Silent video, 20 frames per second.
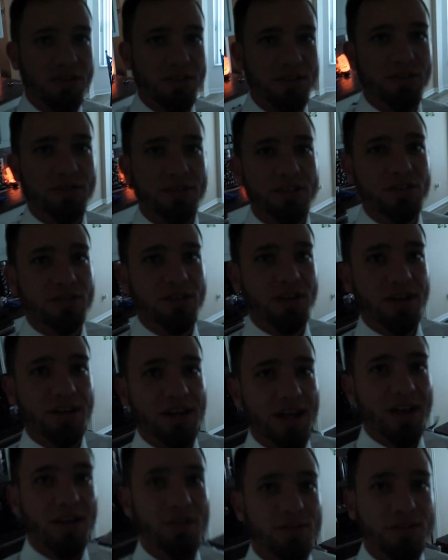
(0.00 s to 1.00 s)
service right
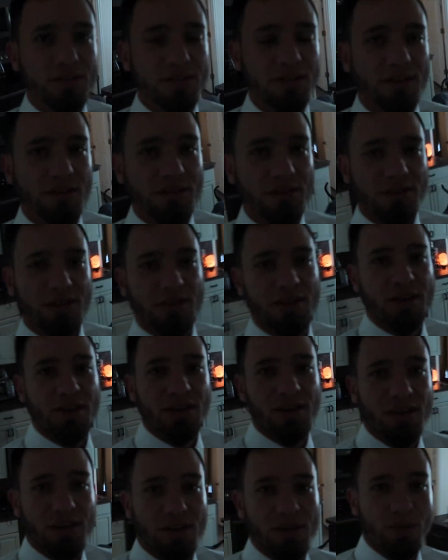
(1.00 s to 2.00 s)
now, so
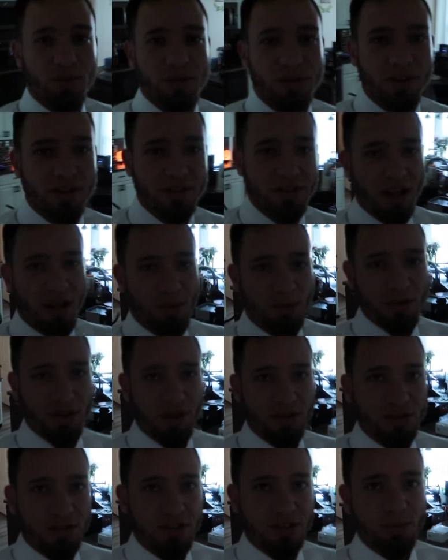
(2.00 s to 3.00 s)
we're in a time
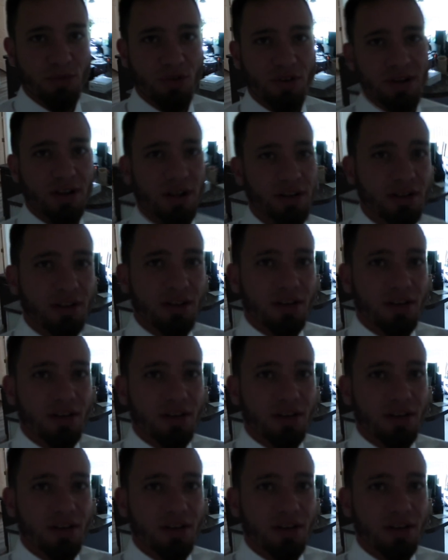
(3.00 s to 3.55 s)
crunch this morning.